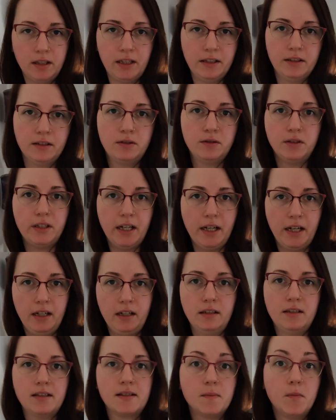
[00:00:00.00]
and
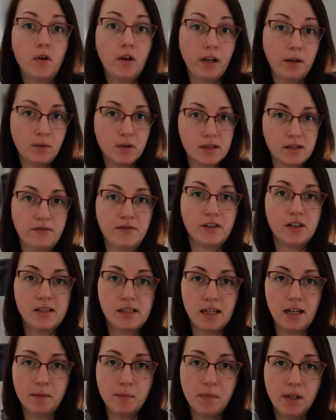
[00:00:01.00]
this morning was the first
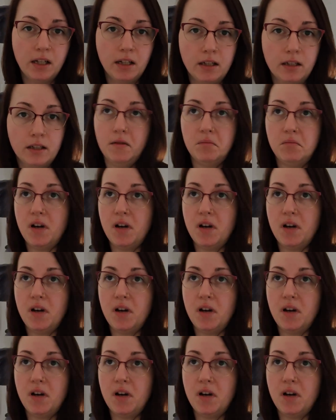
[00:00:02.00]
time in,